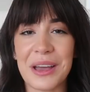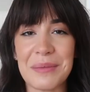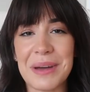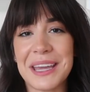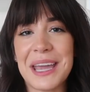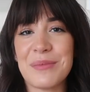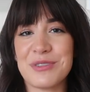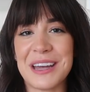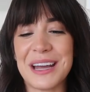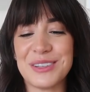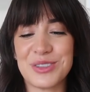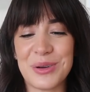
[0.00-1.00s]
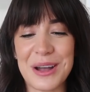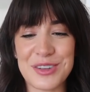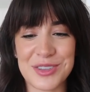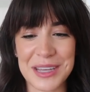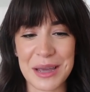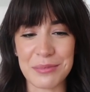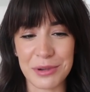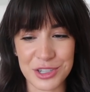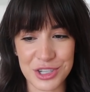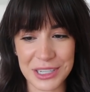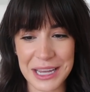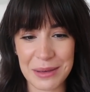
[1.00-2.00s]
Okay, my camera died, so I just ate
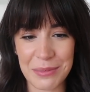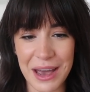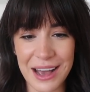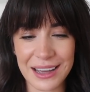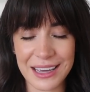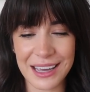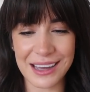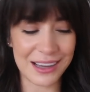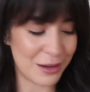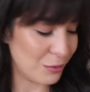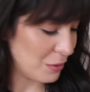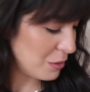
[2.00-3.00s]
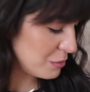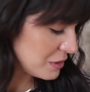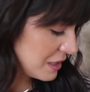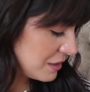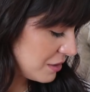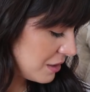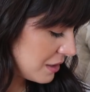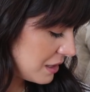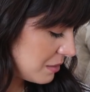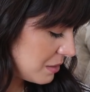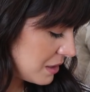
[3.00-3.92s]
brunch and came back. What was I talking